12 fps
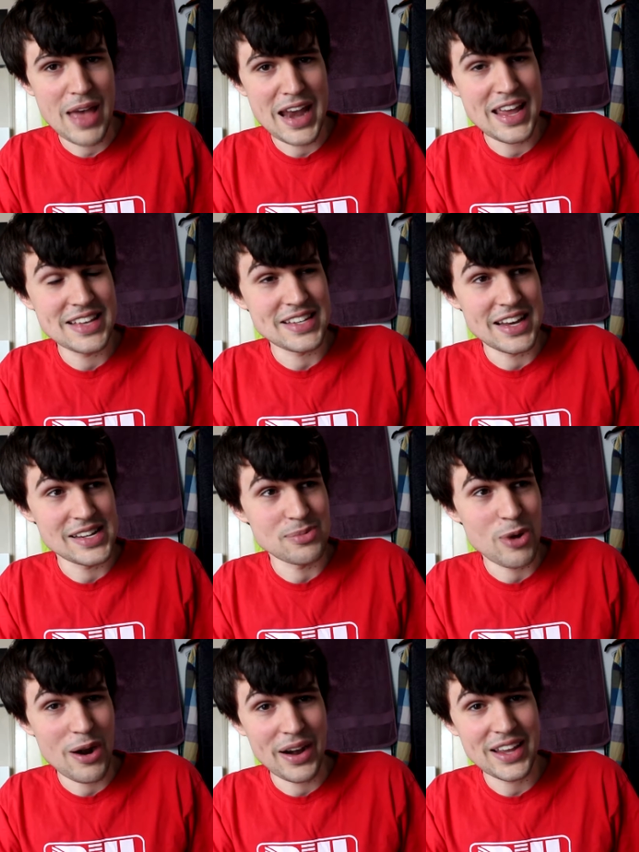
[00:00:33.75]
Eddie Izzard is
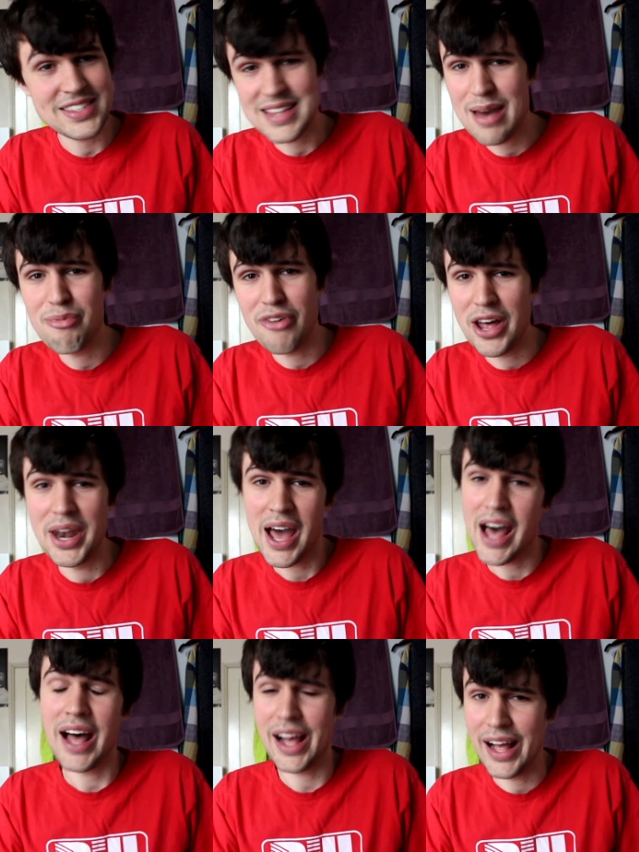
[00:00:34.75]
wearing. Isn't that fun?
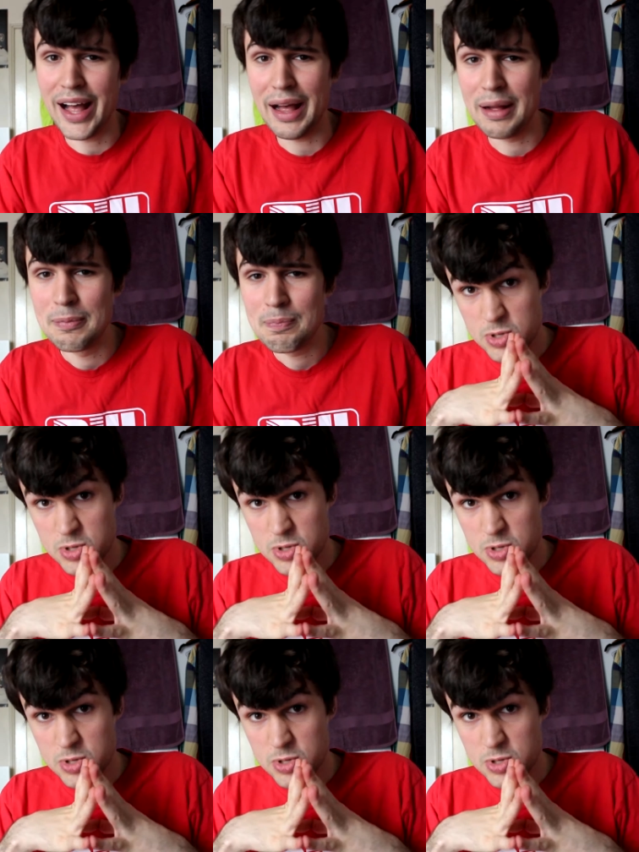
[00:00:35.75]
Ha ha ha.